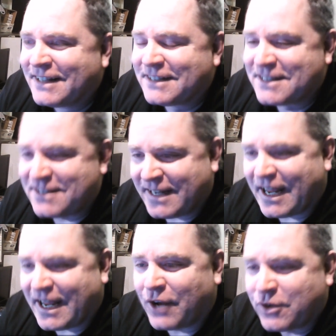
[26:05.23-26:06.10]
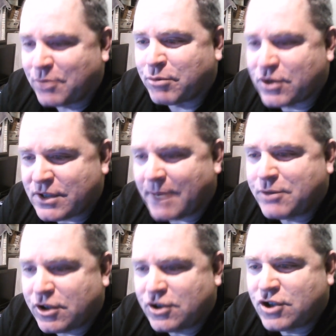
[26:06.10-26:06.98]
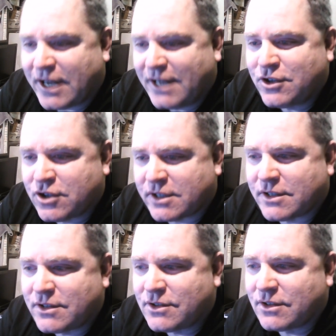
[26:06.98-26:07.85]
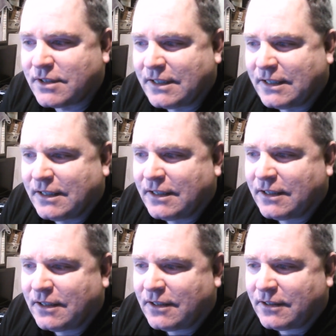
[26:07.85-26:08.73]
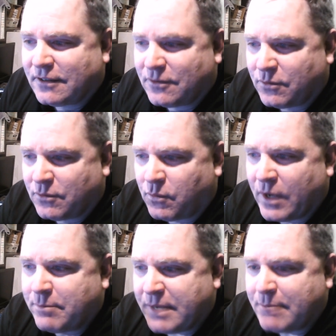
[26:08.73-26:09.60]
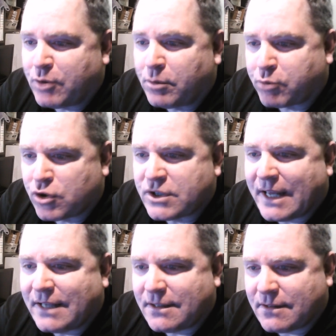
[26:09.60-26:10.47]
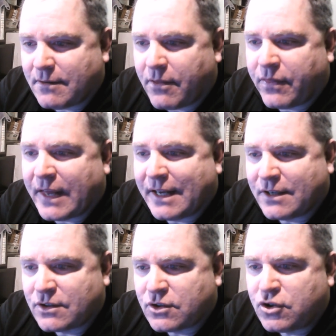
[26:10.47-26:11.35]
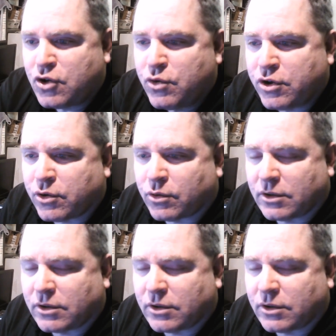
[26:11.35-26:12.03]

you see how your perception changes when people present things to you.